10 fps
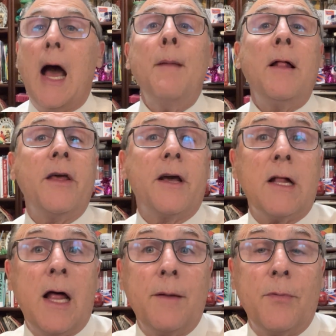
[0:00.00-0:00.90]
Elliot
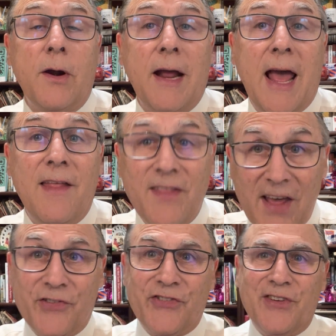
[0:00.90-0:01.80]
Kleinberg, and
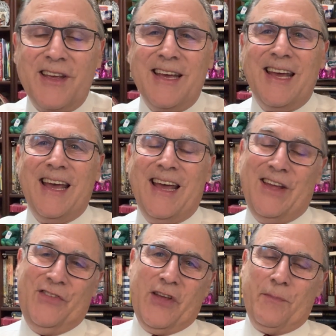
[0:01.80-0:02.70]
this
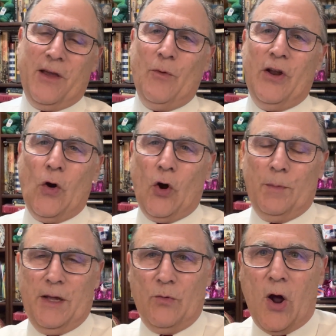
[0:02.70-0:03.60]
is Something Went
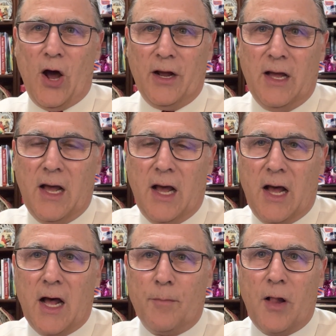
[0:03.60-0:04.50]
Horribly Wrong,
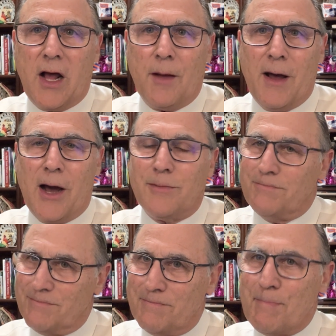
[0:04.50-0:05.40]
a blog about
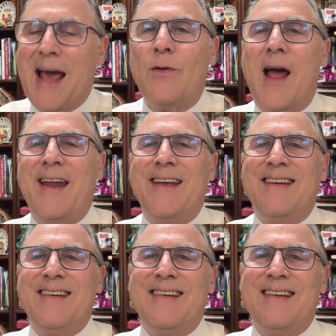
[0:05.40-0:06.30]
bad writing
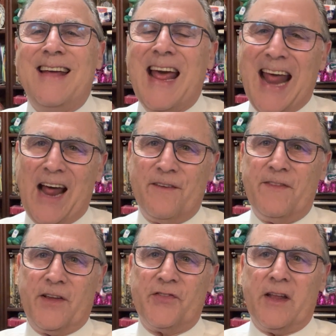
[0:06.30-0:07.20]
and how to
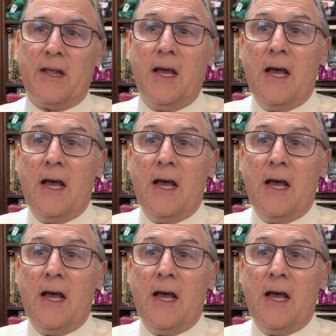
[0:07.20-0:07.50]
fix it.